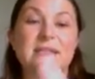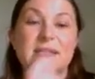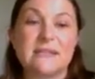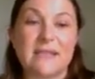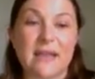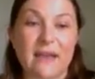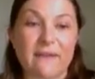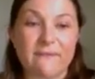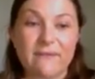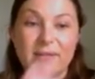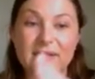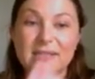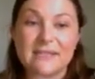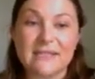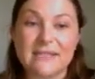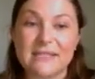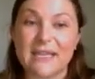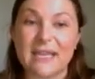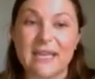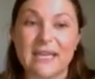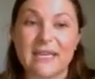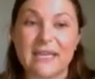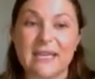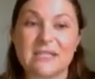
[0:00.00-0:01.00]
7
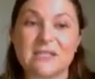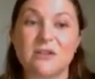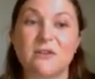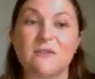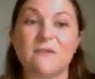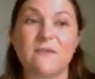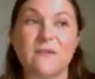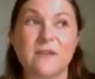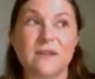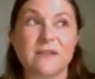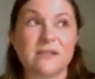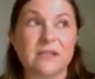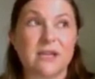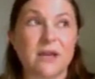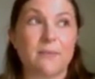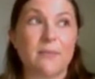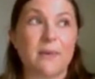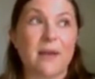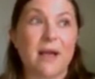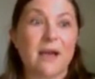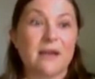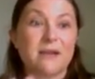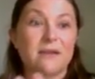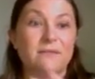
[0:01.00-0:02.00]
skinnies are filled up
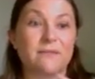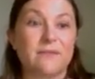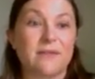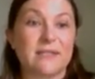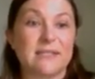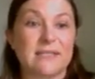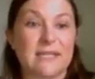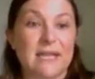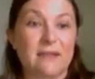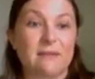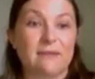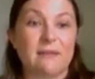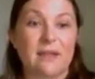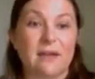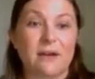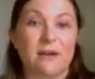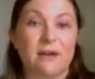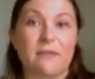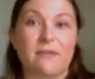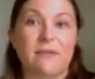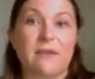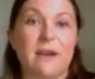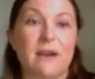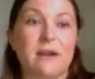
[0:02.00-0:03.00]
out of the 10 that
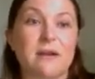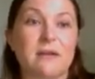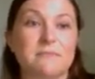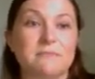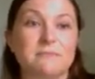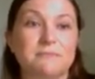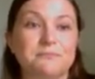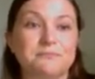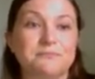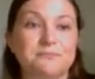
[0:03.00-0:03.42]
are there.